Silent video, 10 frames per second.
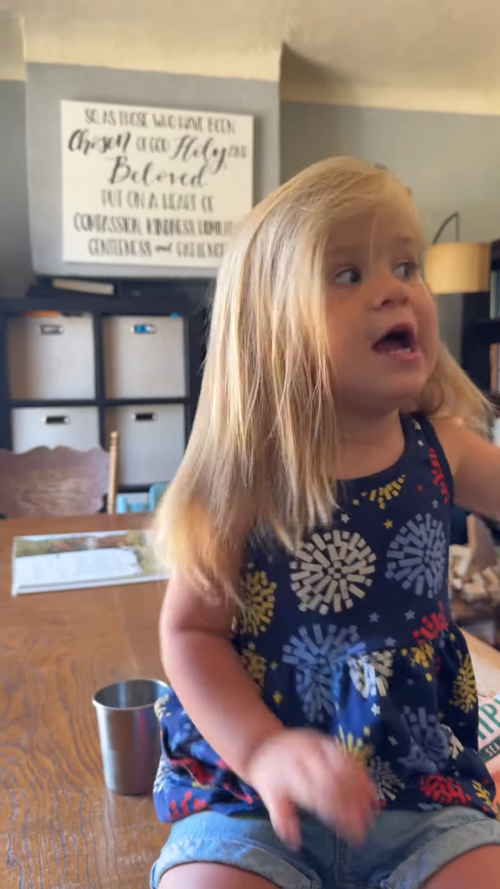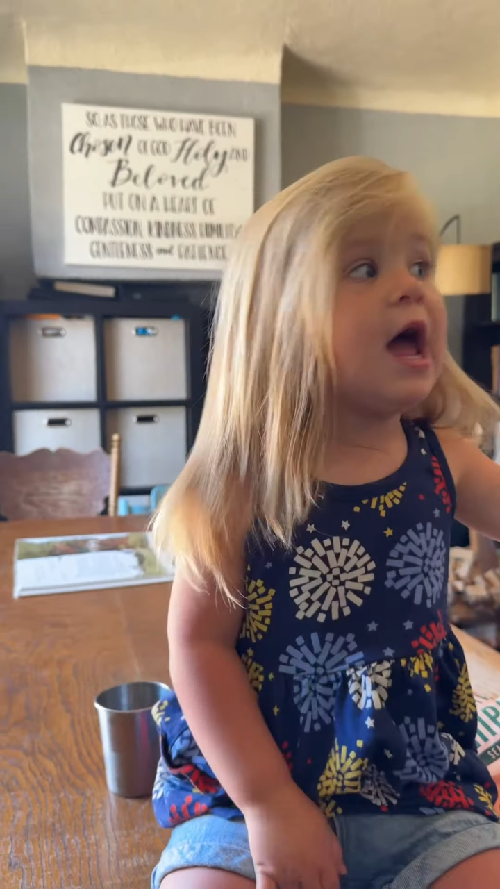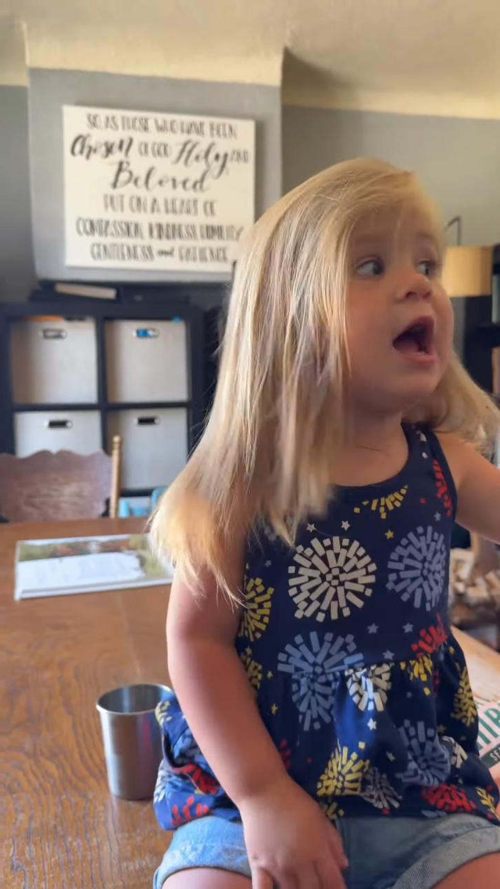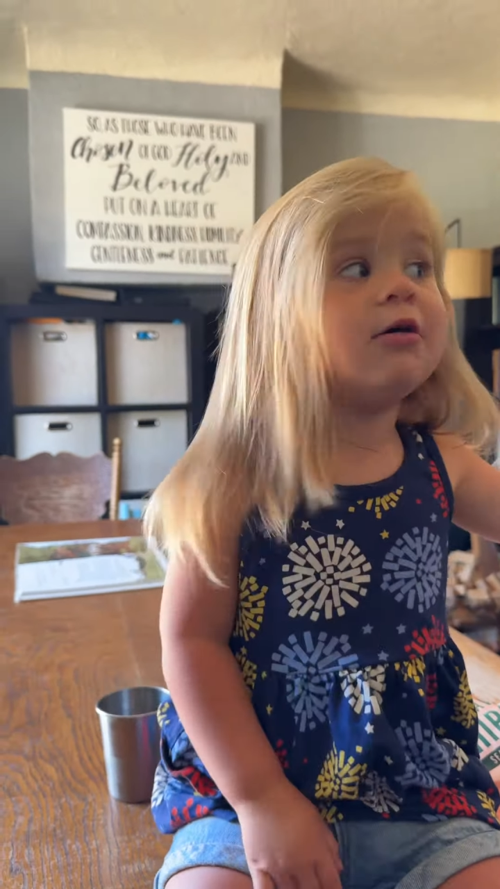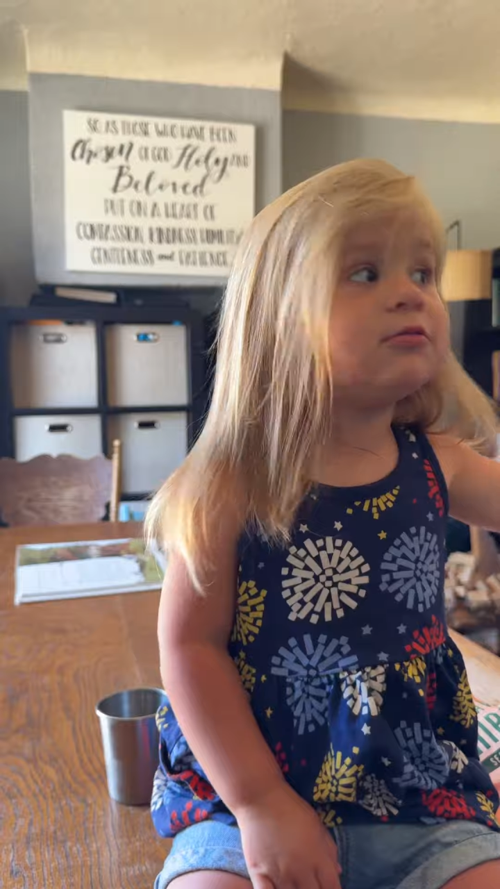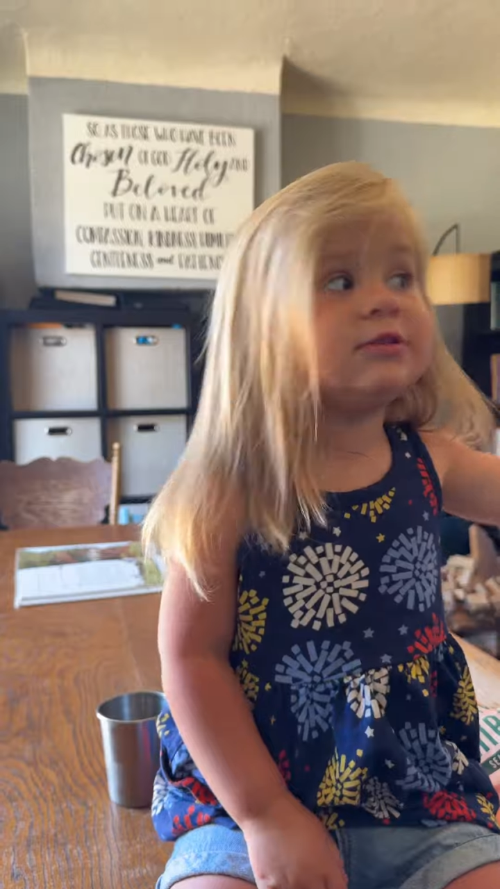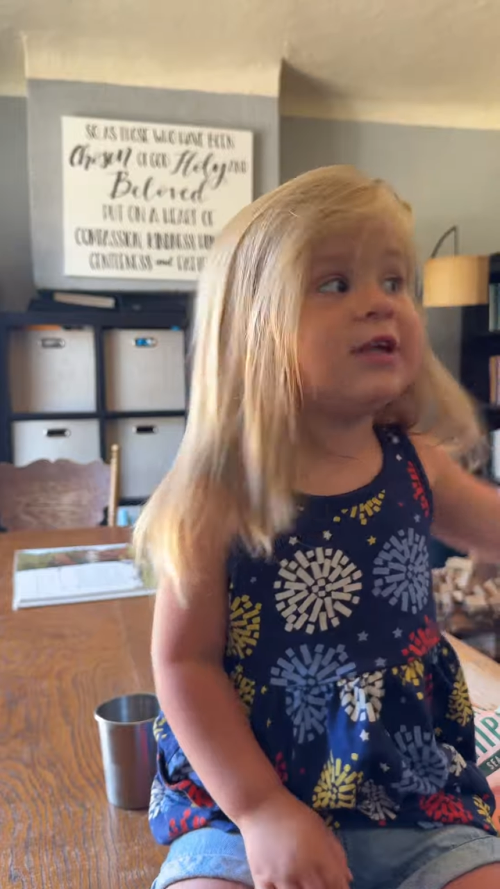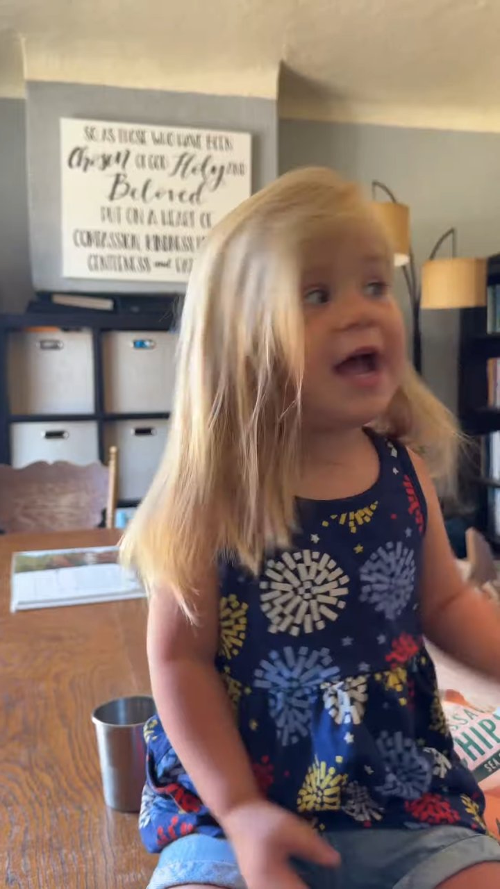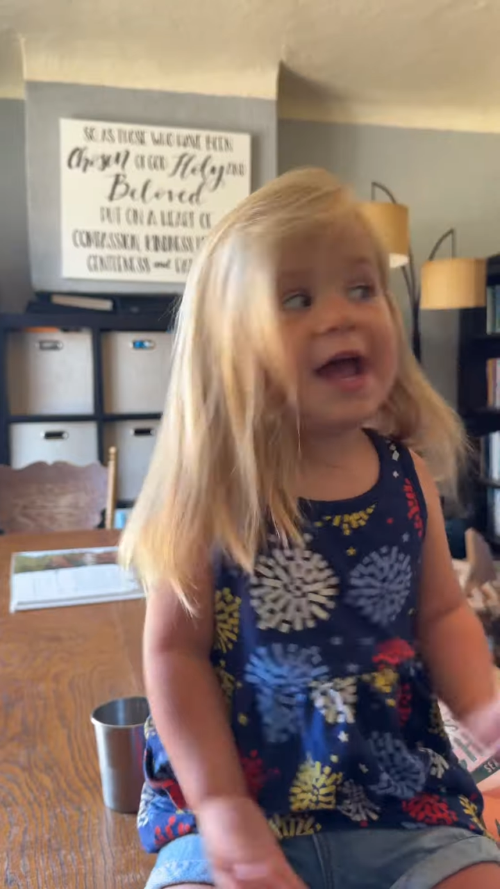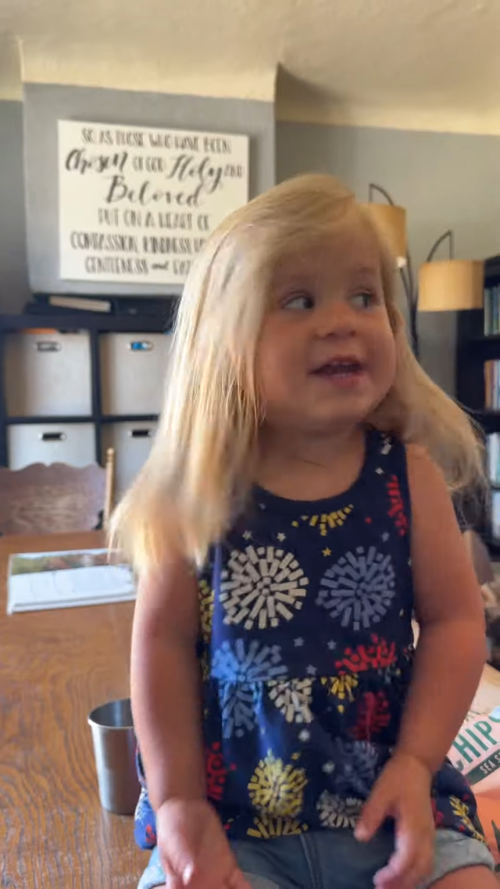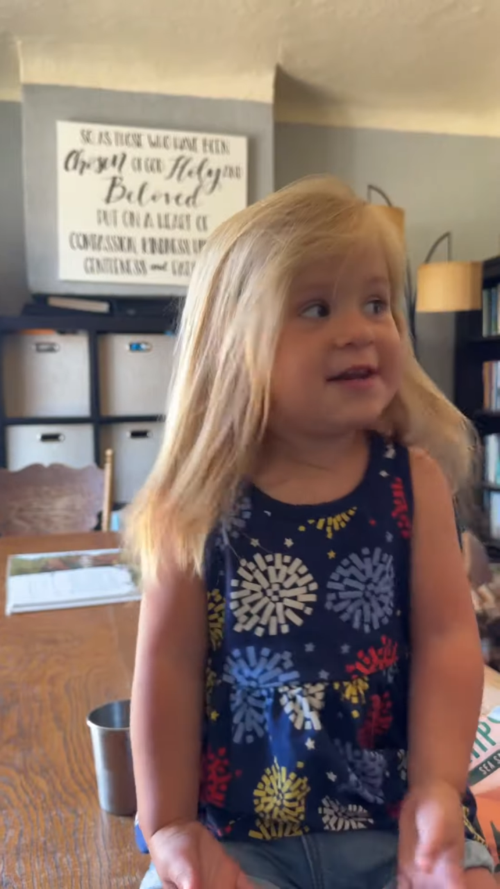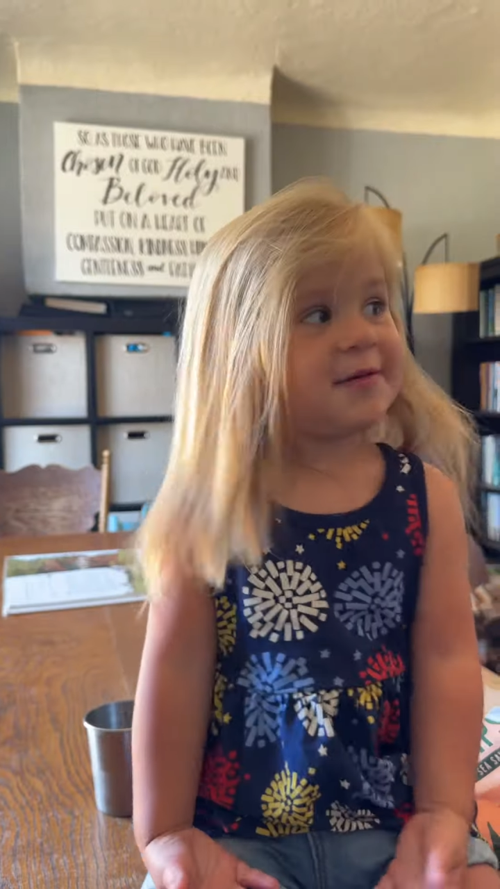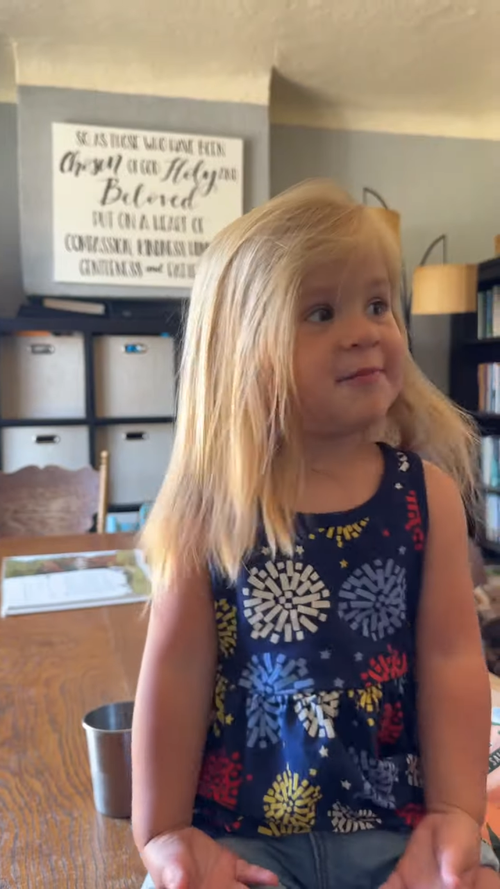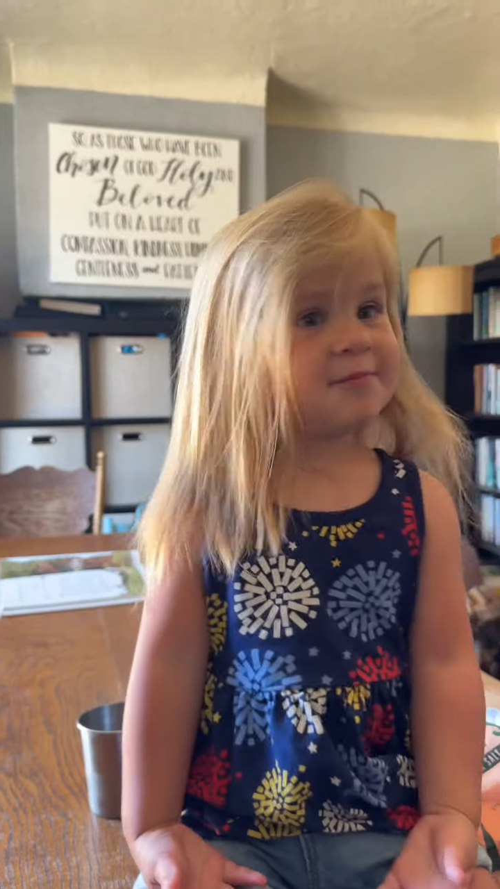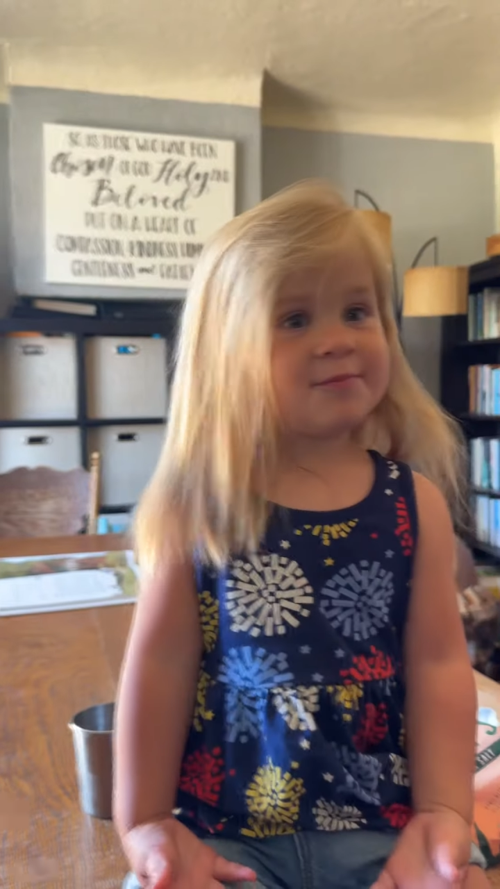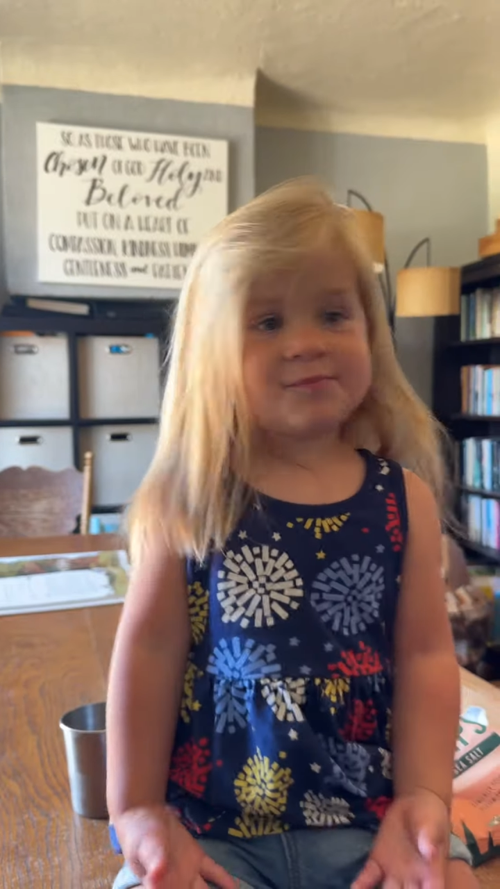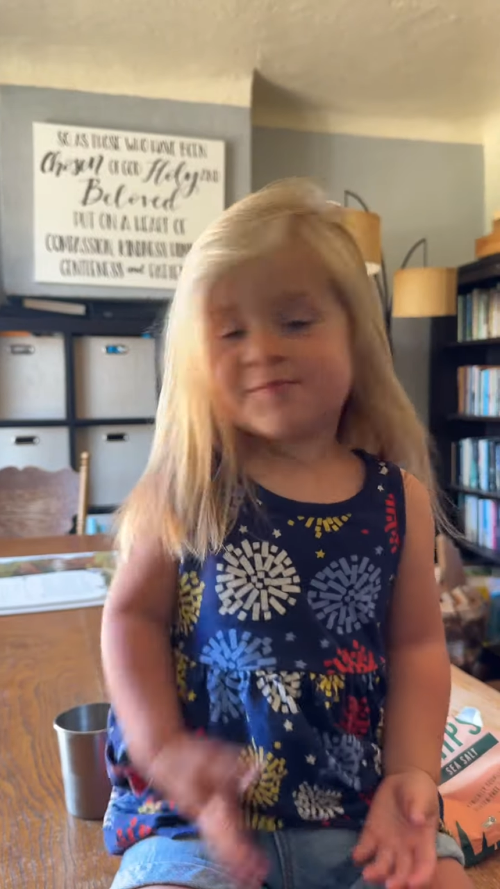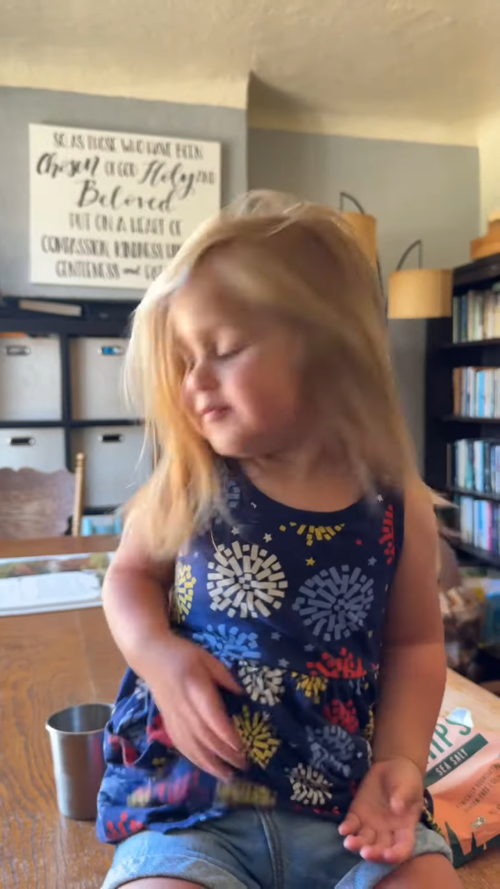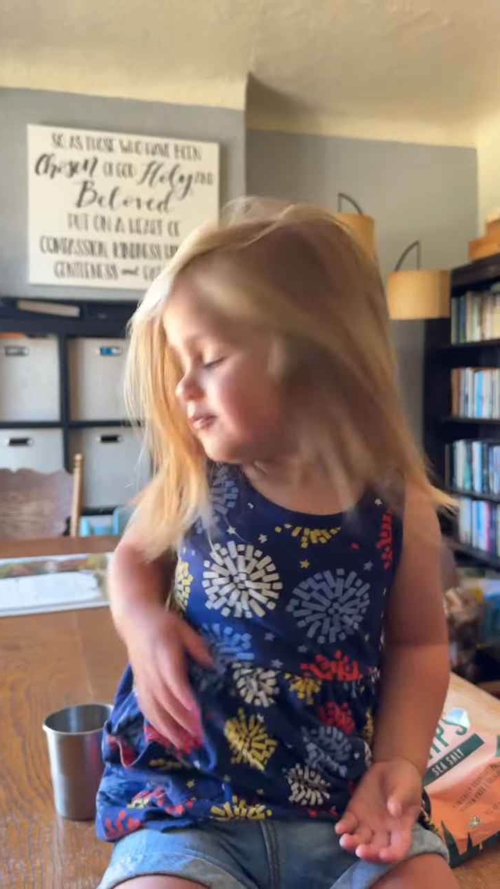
outside. I know, I know.